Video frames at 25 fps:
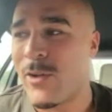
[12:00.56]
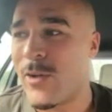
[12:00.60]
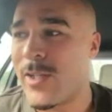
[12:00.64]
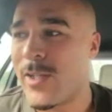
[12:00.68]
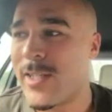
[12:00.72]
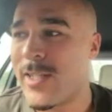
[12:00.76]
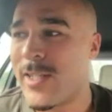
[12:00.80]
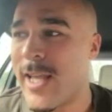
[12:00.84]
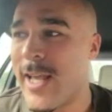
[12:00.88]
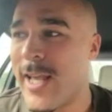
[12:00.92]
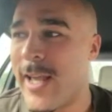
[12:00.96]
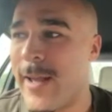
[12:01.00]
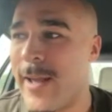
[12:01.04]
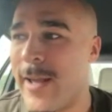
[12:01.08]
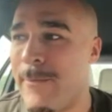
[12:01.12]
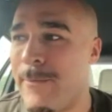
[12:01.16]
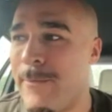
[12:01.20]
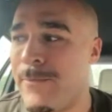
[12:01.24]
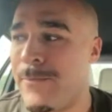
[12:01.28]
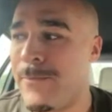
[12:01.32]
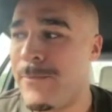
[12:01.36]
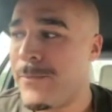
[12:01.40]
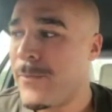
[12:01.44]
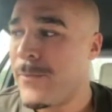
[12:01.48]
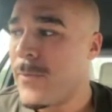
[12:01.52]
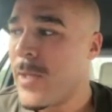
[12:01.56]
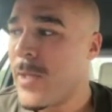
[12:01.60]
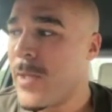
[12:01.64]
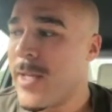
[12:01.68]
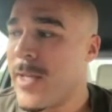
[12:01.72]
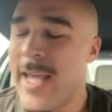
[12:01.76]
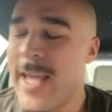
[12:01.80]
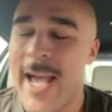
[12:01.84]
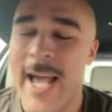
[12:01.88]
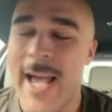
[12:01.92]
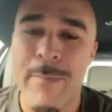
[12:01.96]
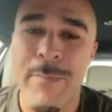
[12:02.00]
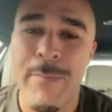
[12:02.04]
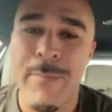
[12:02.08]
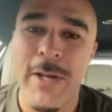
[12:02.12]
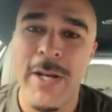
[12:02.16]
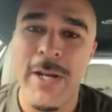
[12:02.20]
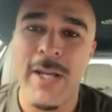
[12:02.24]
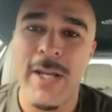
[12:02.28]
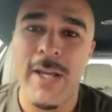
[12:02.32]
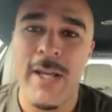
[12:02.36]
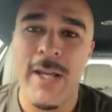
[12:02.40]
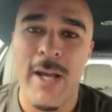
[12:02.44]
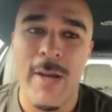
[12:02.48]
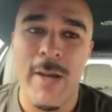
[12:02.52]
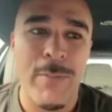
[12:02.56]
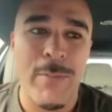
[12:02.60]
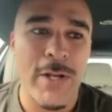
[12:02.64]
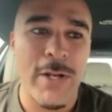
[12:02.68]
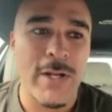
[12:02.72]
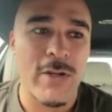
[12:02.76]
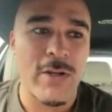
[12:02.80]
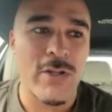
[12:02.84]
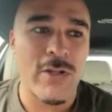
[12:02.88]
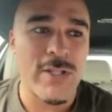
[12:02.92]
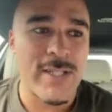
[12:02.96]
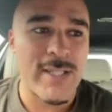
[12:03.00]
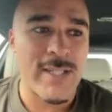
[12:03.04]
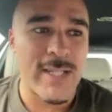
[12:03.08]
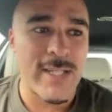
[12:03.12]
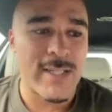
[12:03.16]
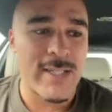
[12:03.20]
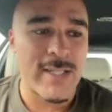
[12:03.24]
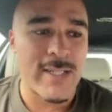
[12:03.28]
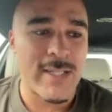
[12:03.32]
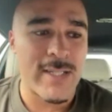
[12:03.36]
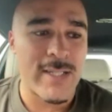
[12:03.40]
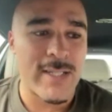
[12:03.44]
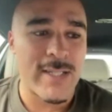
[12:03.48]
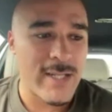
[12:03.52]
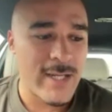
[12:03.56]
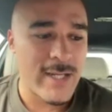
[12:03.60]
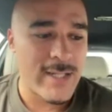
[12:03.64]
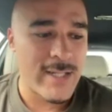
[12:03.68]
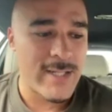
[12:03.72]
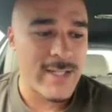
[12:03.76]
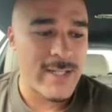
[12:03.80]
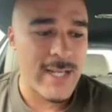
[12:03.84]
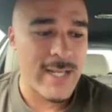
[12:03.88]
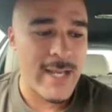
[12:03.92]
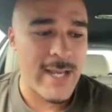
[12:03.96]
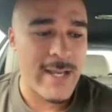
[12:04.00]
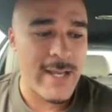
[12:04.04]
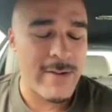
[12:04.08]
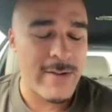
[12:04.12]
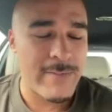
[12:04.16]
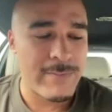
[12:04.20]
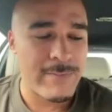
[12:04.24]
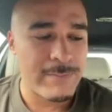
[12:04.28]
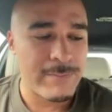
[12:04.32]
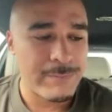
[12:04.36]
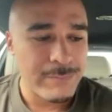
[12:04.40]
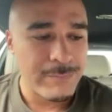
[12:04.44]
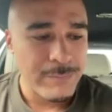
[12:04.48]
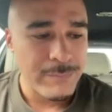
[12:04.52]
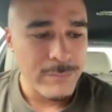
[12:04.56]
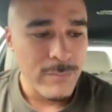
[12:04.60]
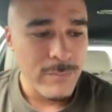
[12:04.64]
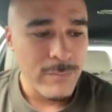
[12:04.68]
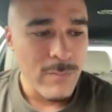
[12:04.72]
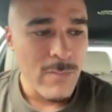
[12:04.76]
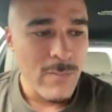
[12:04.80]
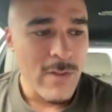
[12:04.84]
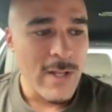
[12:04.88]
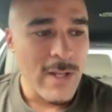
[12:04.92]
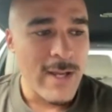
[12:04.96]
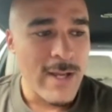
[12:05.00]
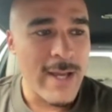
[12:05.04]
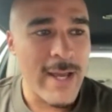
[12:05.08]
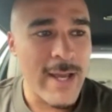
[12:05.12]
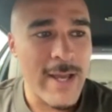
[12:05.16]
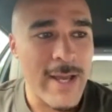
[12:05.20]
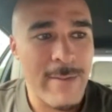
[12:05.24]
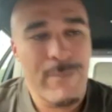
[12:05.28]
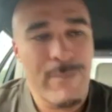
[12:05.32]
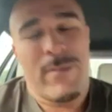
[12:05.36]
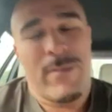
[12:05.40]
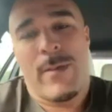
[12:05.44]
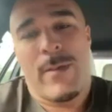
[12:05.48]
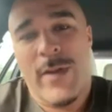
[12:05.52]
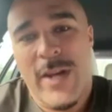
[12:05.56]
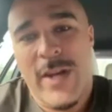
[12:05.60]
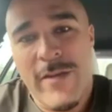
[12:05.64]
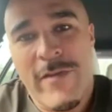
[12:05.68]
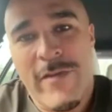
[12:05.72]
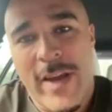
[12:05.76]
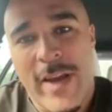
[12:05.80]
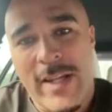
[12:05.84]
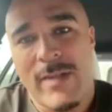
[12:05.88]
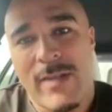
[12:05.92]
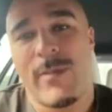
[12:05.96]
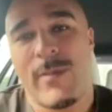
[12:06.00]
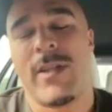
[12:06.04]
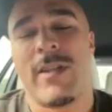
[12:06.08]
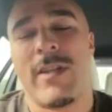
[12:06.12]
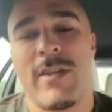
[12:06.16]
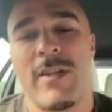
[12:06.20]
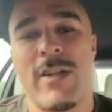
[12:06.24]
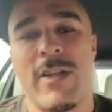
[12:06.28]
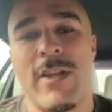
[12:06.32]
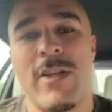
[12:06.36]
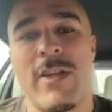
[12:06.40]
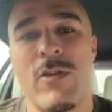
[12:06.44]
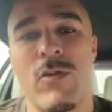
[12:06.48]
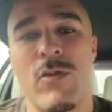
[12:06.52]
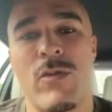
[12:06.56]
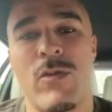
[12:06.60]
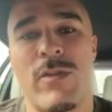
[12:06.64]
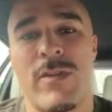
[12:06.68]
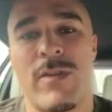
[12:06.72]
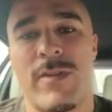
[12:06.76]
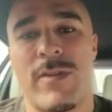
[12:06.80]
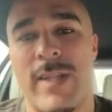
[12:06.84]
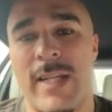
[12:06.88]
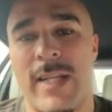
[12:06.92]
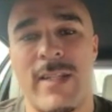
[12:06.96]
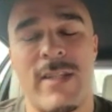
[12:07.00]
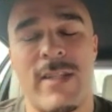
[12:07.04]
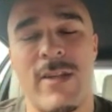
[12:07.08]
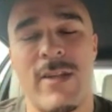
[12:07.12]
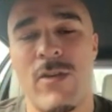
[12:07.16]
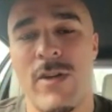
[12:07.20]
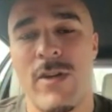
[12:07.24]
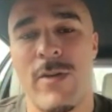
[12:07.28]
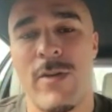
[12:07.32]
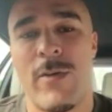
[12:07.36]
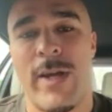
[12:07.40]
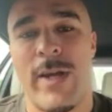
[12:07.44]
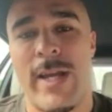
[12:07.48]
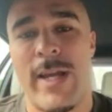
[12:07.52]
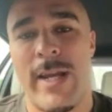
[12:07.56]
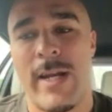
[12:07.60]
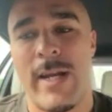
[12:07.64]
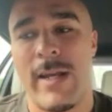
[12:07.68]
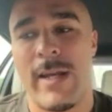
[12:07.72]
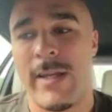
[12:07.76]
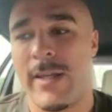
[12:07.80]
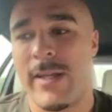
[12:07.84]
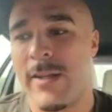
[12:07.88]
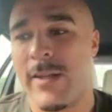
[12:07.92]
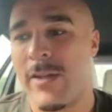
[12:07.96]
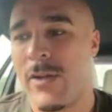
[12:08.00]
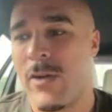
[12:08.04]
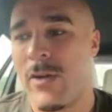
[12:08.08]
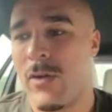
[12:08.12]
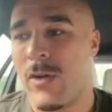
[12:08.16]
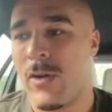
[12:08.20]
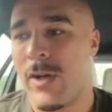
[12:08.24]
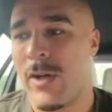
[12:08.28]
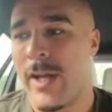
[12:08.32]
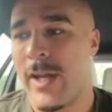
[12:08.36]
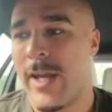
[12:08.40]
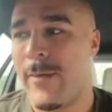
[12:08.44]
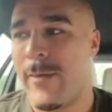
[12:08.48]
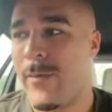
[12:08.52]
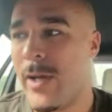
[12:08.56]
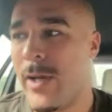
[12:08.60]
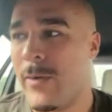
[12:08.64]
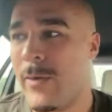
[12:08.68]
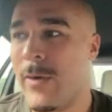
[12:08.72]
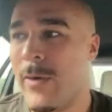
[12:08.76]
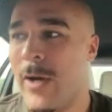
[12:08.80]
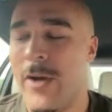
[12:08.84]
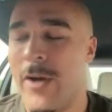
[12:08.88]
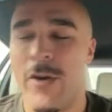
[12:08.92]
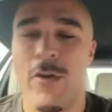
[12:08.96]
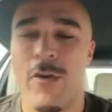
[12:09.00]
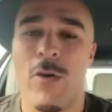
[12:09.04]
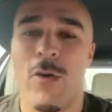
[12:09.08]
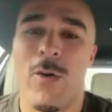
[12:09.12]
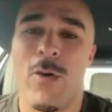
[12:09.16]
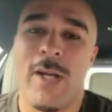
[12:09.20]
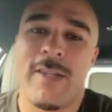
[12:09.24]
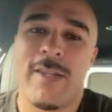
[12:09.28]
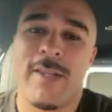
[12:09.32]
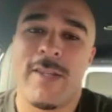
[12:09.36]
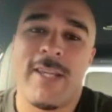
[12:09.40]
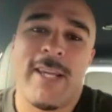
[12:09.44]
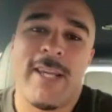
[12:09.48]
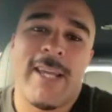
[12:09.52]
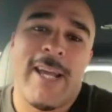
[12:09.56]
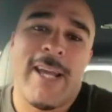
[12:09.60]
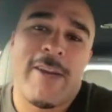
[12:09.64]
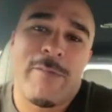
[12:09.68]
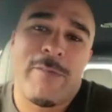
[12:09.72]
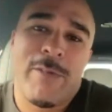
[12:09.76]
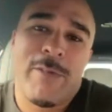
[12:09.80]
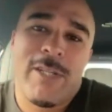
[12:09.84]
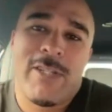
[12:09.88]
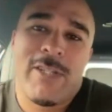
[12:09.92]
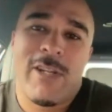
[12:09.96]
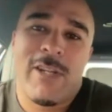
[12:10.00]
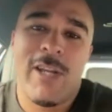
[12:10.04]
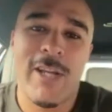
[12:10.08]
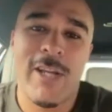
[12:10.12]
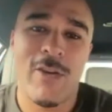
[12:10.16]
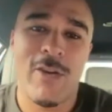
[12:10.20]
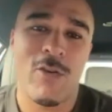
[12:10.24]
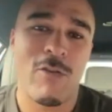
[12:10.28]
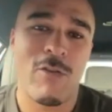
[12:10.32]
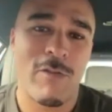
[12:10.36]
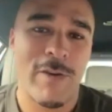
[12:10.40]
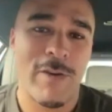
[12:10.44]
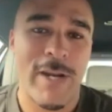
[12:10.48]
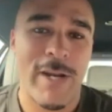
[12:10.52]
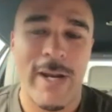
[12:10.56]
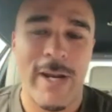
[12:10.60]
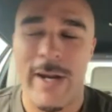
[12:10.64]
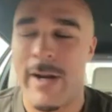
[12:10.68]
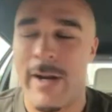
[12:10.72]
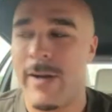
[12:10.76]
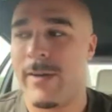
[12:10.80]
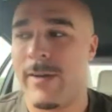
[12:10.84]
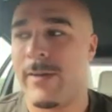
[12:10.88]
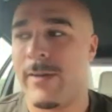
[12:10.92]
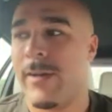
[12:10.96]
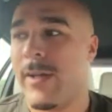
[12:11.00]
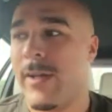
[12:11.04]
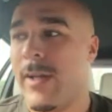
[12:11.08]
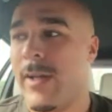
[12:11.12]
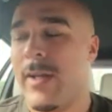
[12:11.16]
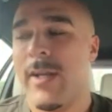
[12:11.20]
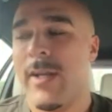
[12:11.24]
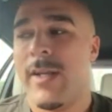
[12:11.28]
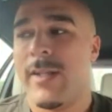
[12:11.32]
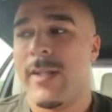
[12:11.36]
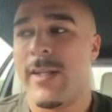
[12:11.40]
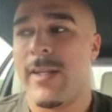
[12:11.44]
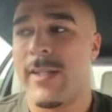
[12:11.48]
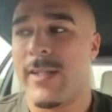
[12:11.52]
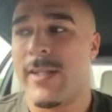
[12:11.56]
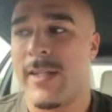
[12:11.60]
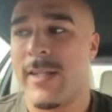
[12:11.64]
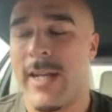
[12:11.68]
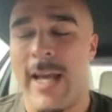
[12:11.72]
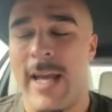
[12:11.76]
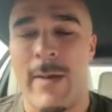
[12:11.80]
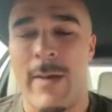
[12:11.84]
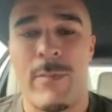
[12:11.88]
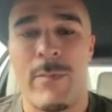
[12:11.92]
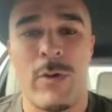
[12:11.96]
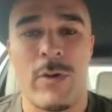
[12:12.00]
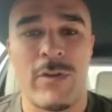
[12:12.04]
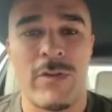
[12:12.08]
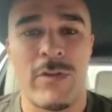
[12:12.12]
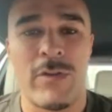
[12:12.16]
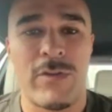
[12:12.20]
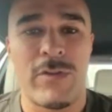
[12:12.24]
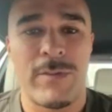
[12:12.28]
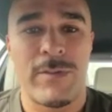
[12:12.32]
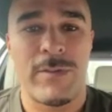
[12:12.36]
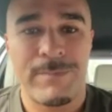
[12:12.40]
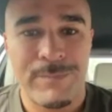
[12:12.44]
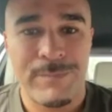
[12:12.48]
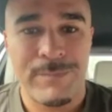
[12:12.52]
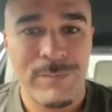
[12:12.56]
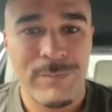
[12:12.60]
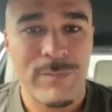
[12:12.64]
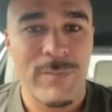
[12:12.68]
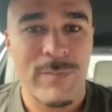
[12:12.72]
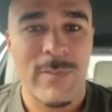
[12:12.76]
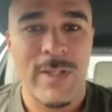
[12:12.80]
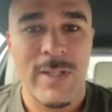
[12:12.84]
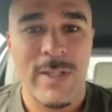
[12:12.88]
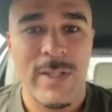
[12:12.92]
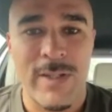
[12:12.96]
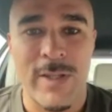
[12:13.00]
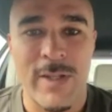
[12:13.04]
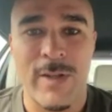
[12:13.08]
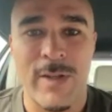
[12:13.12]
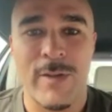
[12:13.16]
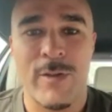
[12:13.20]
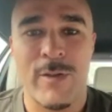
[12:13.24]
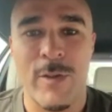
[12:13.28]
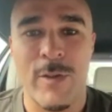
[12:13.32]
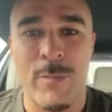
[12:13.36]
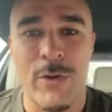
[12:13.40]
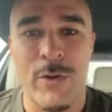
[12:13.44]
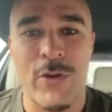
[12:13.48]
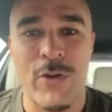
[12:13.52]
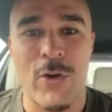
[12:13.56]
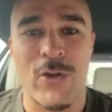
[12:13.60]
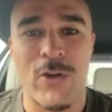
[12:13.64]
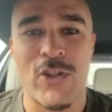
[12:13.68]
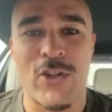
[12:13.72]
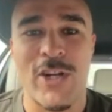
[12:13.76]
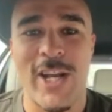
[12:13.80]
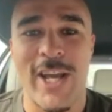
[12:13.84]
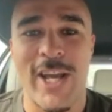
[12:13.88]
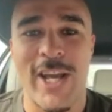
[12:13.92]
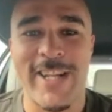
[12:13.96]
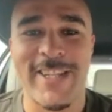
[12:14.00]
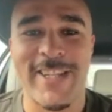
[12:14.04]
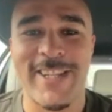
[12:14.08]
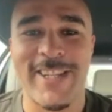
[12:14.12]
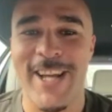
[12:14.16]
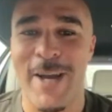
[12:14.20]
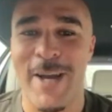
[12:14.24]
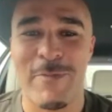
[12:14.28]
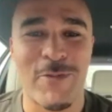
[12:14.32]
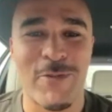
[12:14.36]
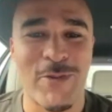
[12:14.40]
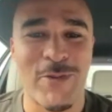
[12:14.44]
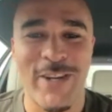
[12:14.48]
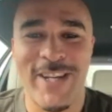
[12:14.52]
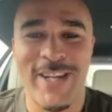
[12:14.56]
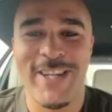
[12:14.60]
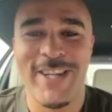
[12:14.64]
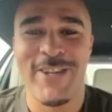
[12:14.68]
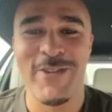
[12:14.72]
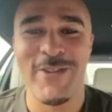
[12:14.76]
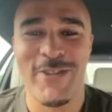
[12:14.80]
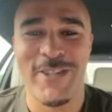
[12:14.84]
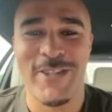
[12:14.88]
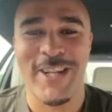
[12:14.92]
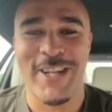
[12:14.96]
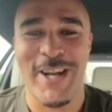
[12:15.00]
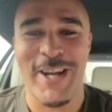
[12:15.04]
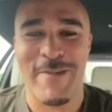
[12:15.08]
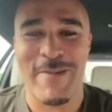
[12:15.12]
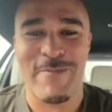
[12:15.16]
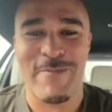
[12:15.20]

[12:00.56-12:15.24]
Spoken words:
it's a bit of consistency, I'd say, and investment in the youth. That's the only way, in the younger game now. I don't know what the academies are like over there and this and that, but the production line stopped when you stopped